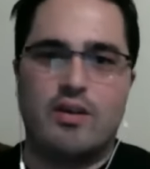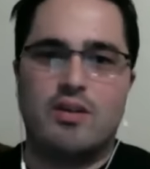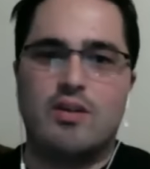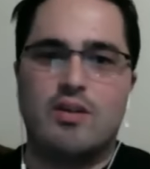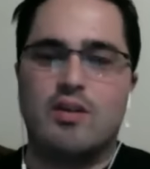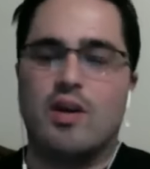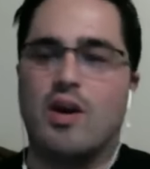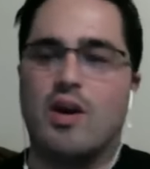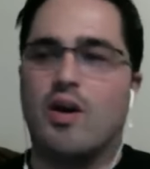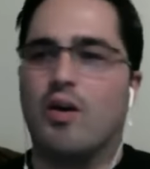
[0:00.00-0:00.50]

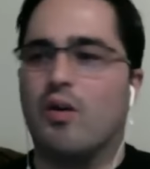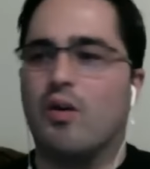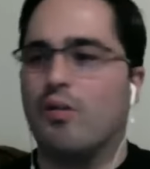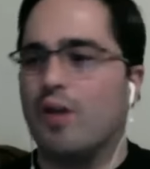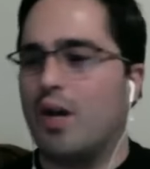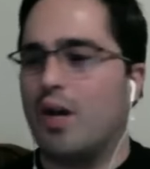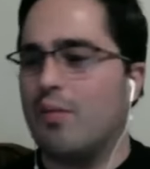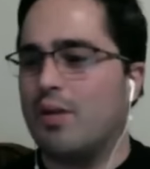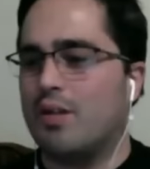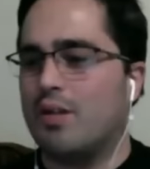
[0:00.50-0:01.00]
You
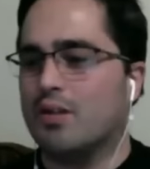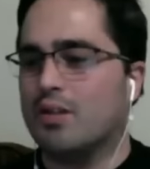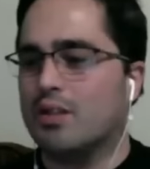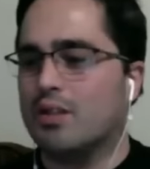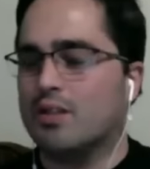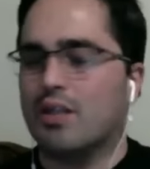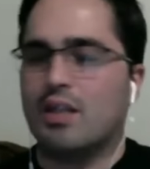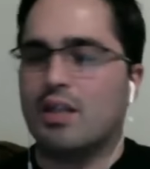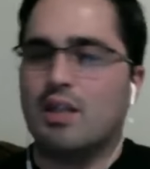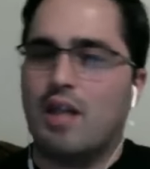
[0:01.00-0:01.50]
know, I mean, there's
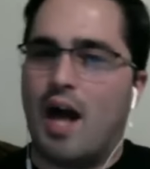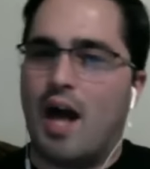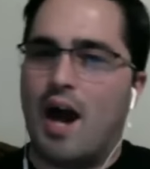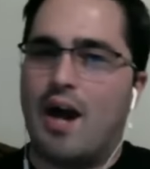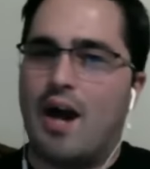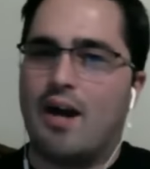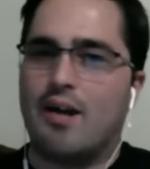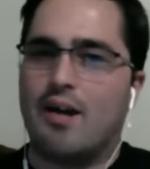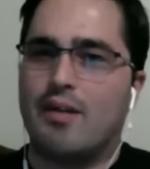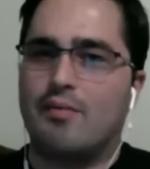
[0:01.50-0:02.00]
just a
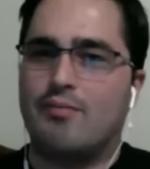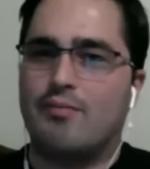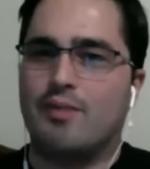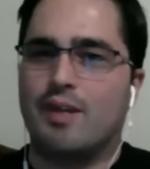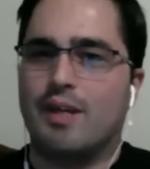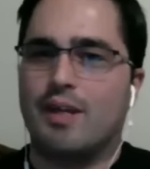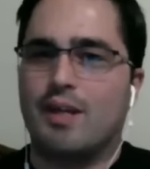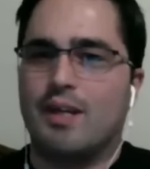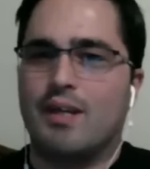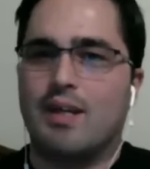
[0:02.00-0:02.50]
lot of
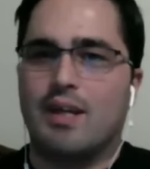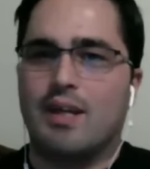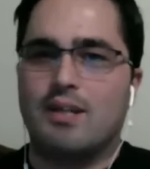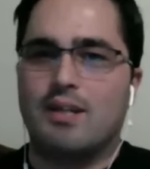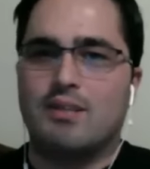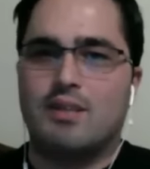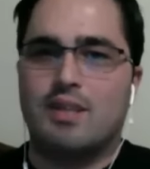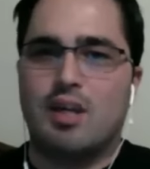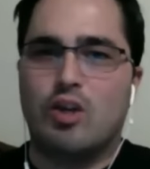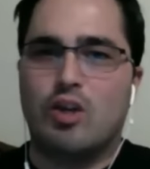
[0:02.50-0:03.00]

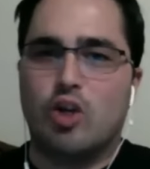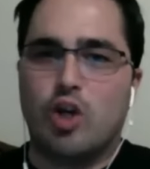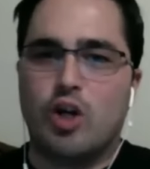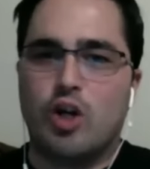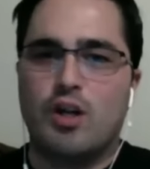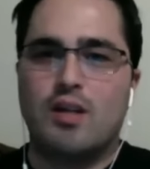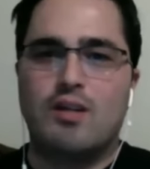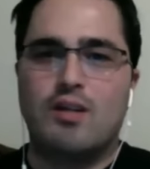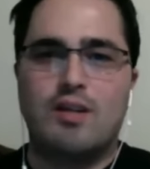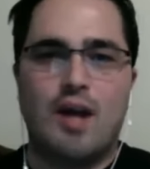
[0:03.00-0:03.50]
things that they
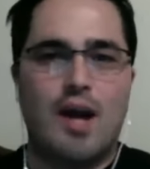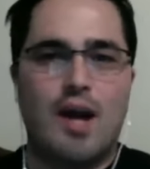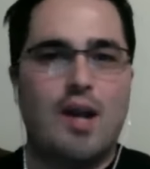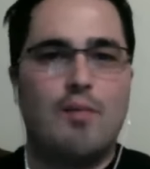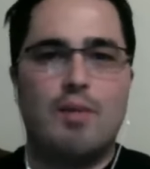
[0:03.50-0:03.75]
could have done.